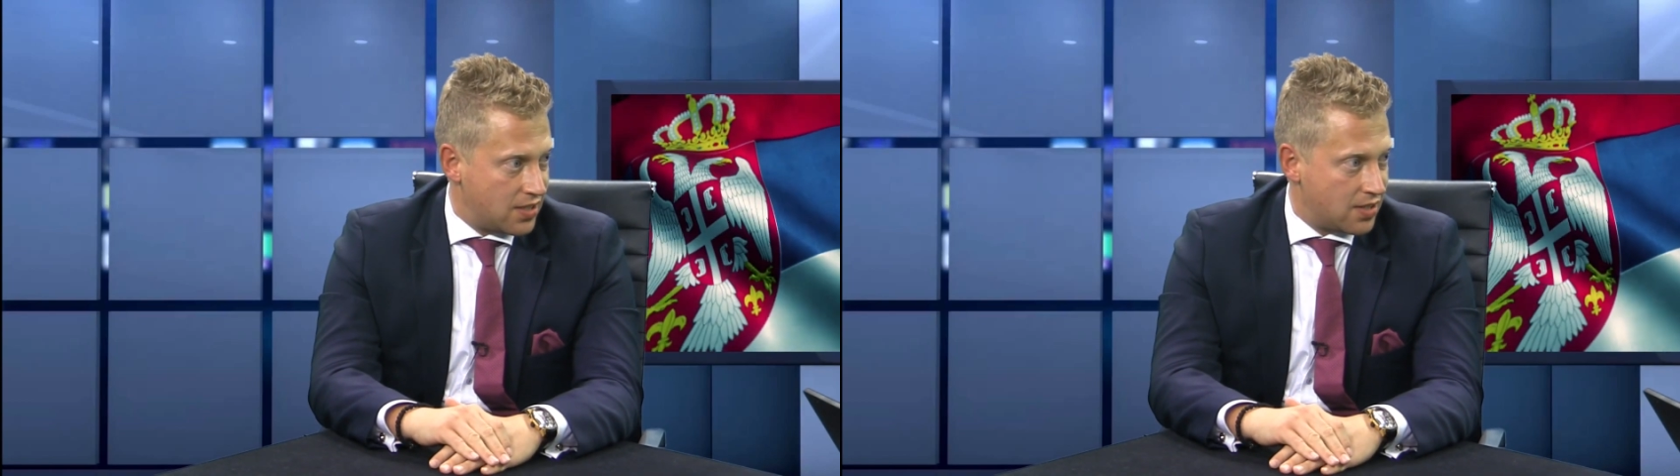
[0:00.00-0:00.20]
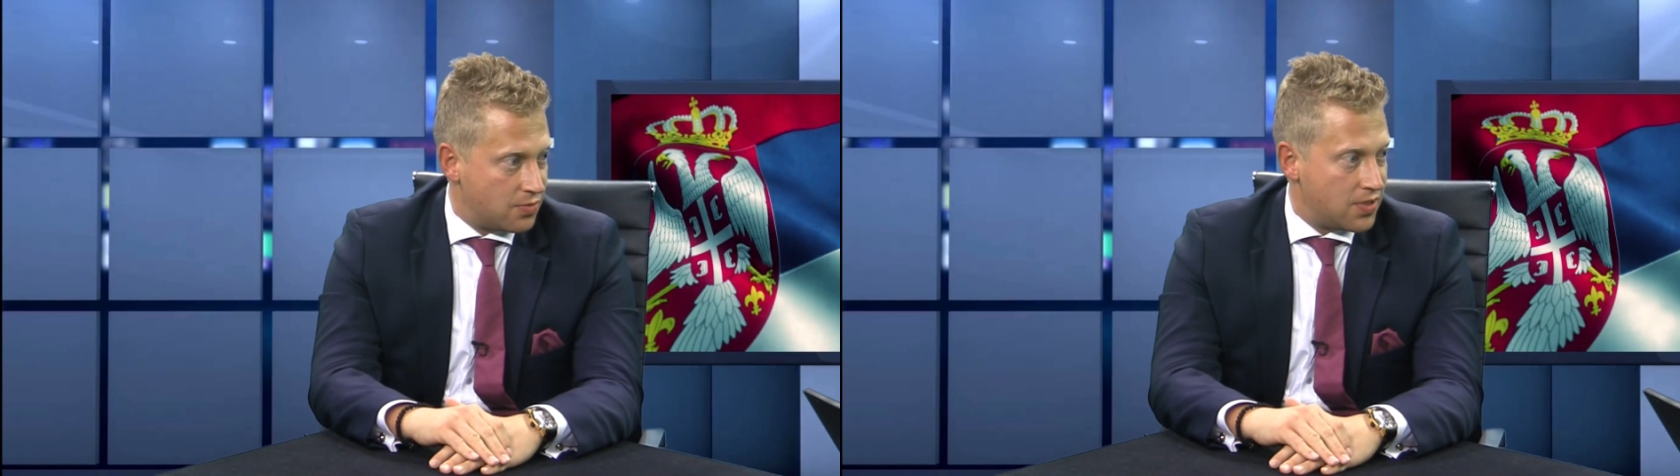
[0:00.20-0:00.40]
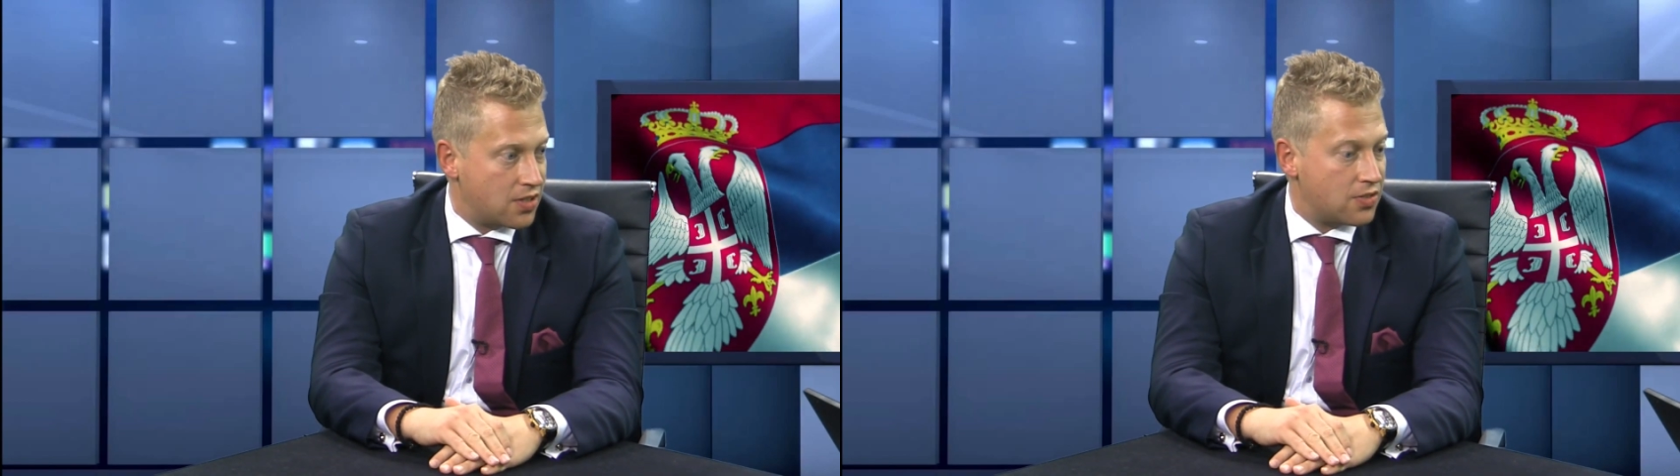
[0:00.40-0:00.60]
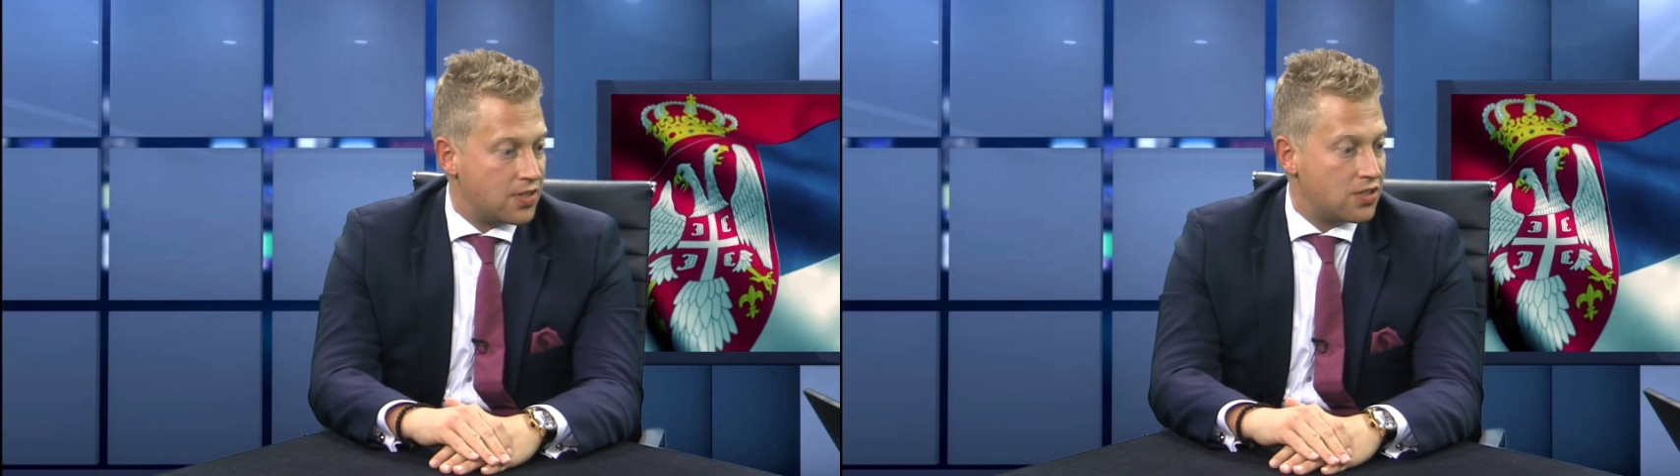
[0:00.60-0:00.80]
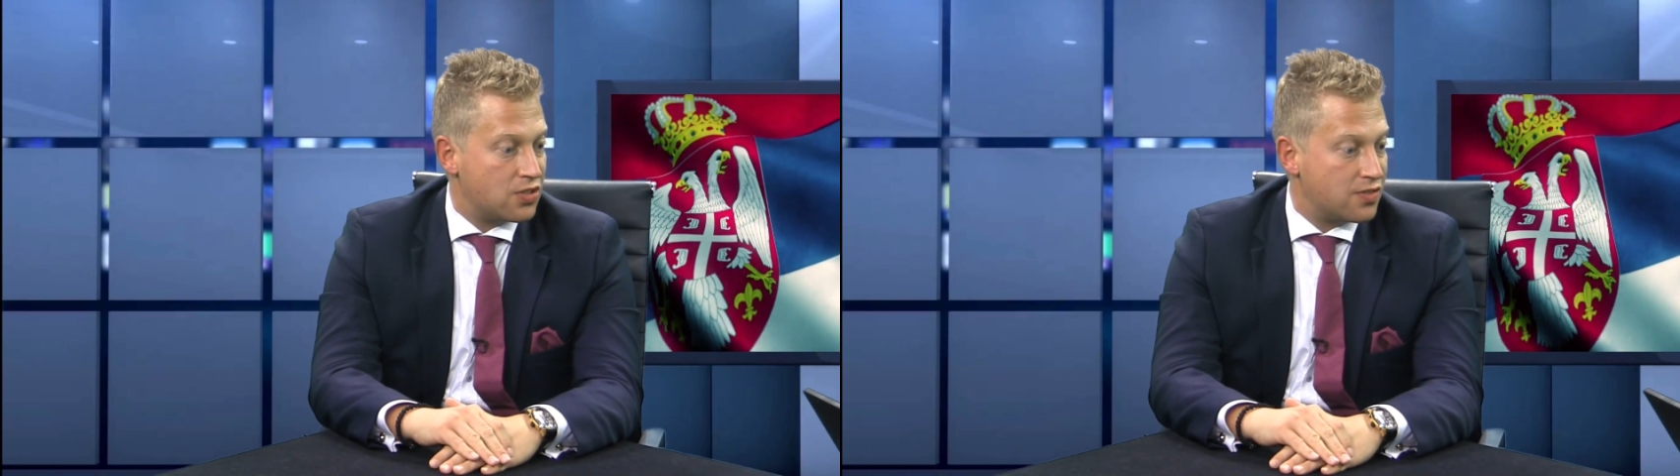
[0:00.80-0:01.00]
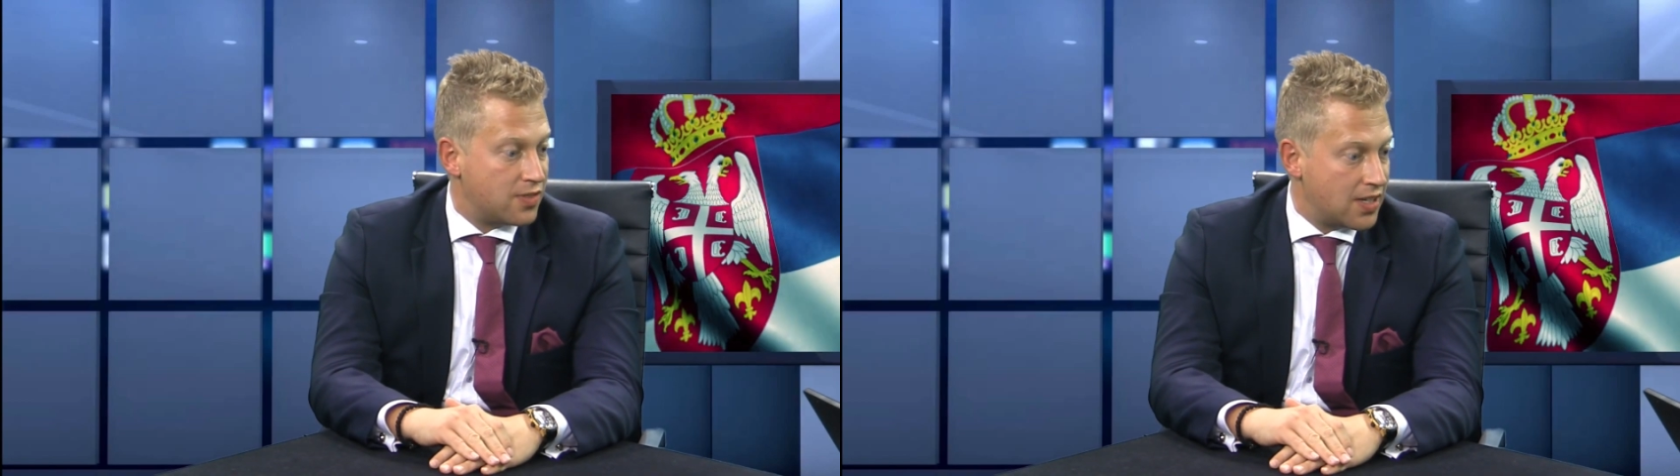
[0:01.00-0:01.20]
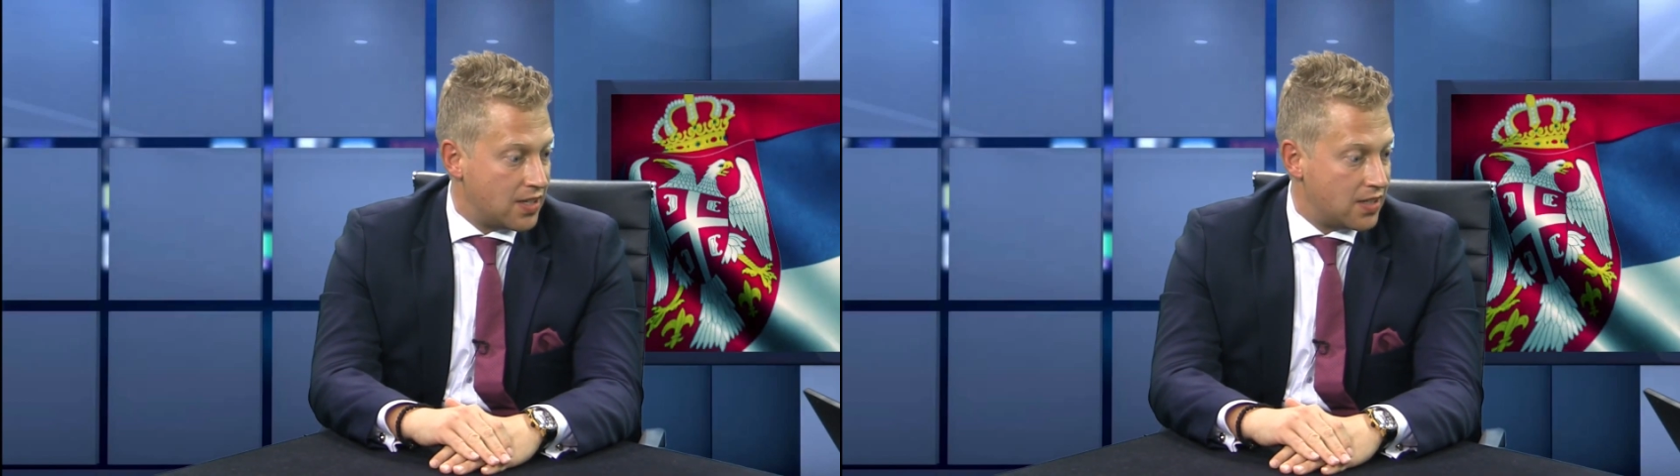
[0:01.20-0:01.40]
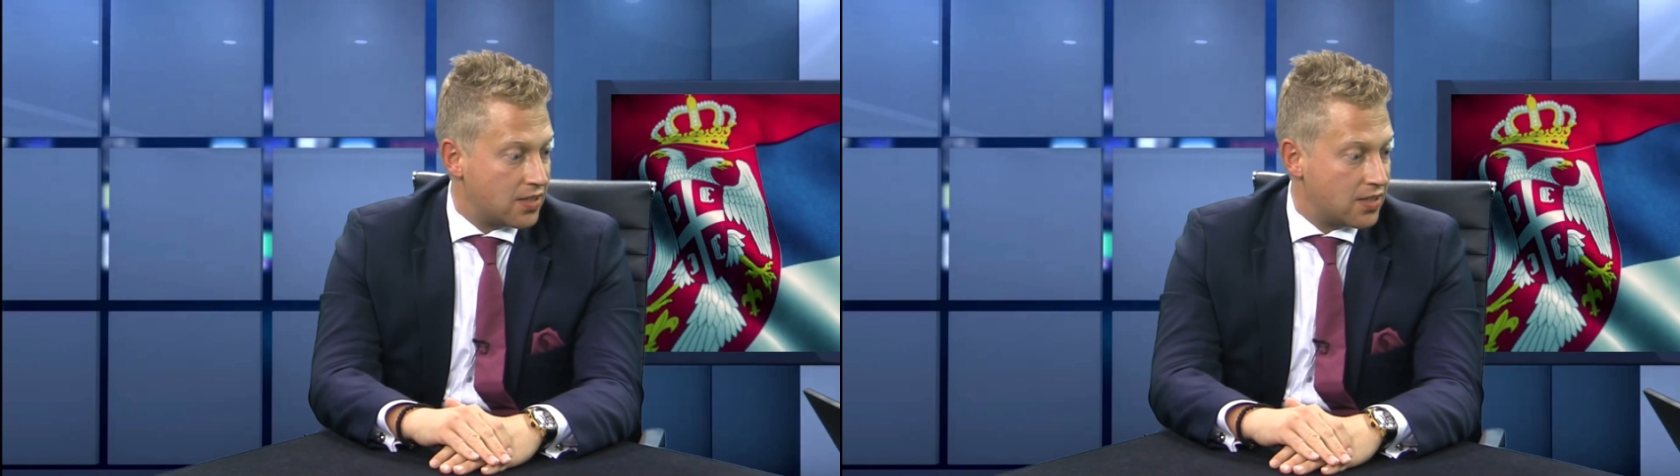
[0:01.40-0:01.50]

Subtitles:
and we are going to file